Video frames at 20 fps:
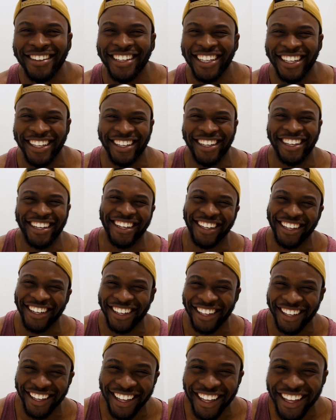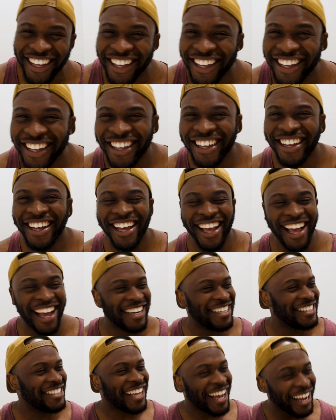
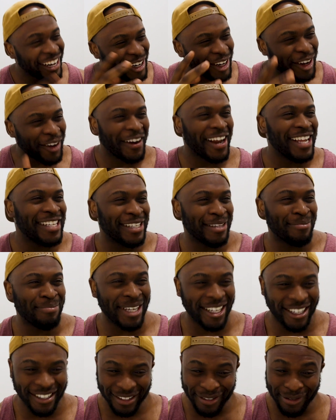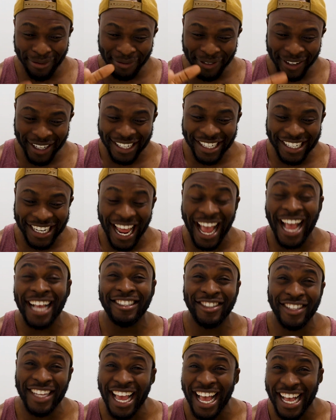And it's kind of crazy because Finland
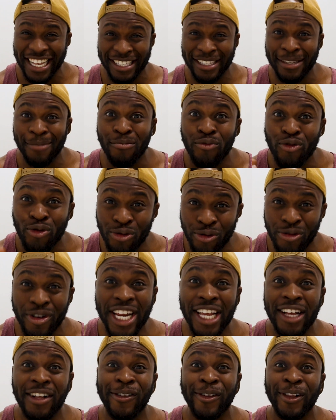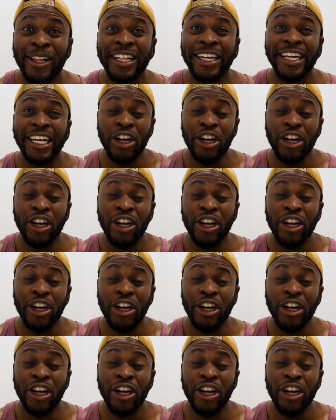actually has some real